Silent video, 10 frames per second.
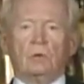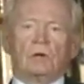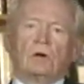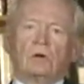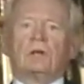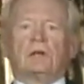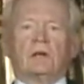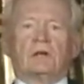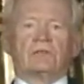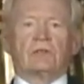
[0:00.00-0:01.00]
were going
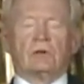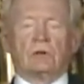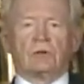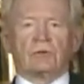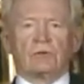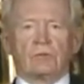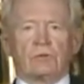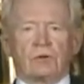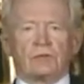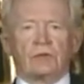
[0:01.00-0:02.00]
against the orders of the
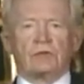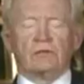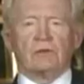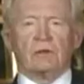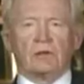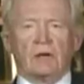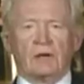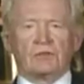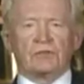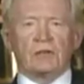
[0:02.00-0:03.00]
President of the
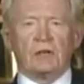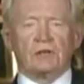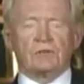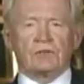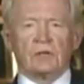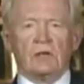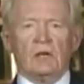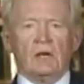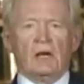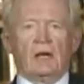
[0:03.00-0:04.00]
United States.
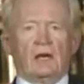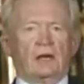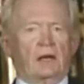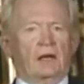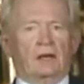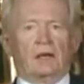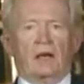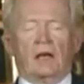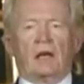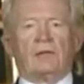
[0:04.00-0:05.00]
And
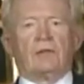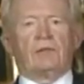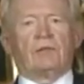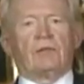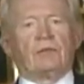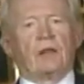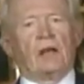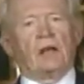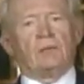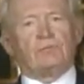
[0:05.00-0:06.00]

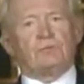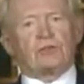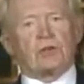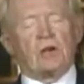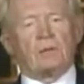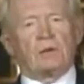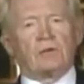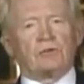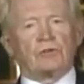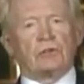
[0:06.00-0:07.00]
a chairman
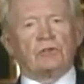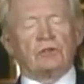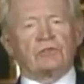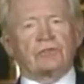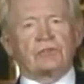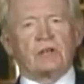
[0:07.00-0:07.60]
of the Joint Chiefs of